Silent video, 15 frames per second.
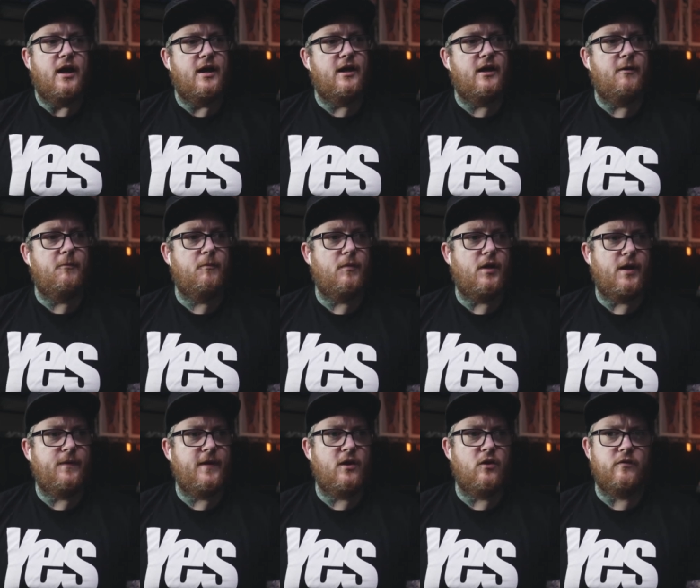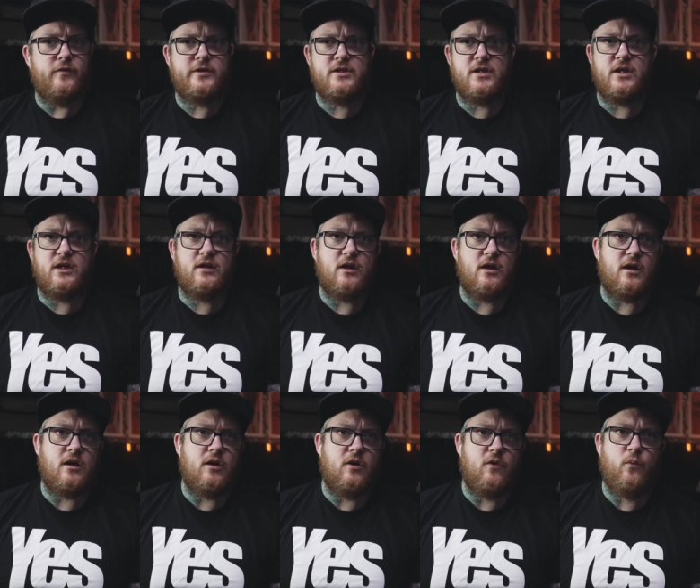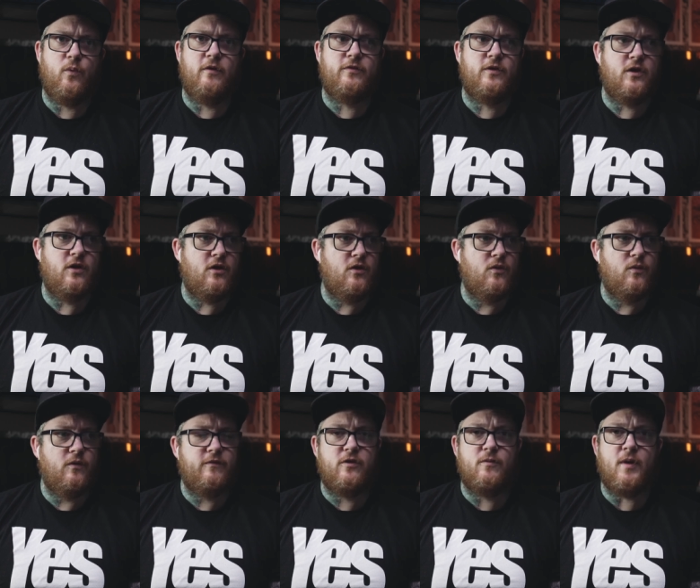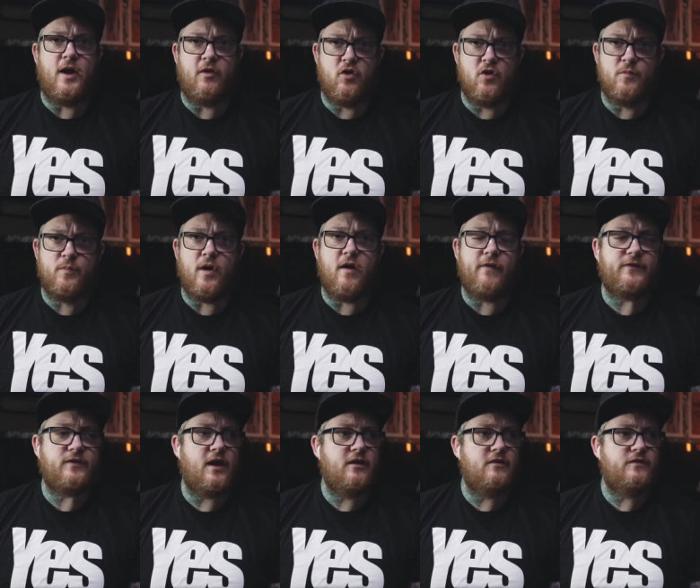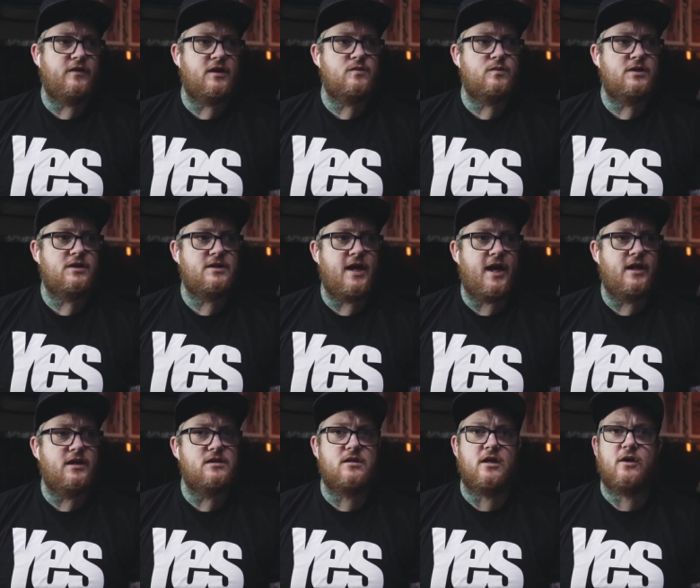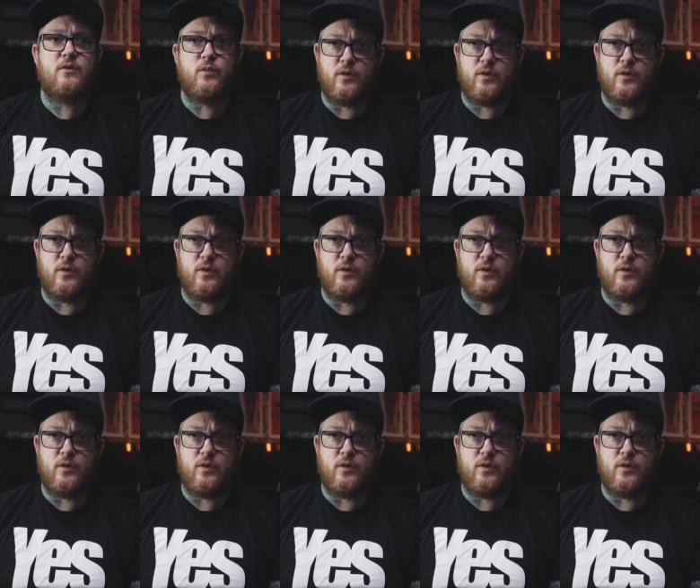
And then obviously with the Mario Barth side of things, with Intense,